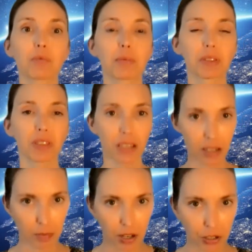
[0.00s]
where we're
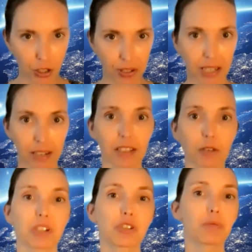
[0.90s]
thinking about it
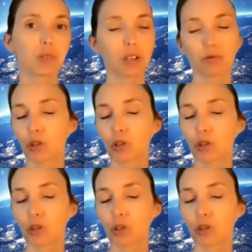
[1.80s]
critically. We don't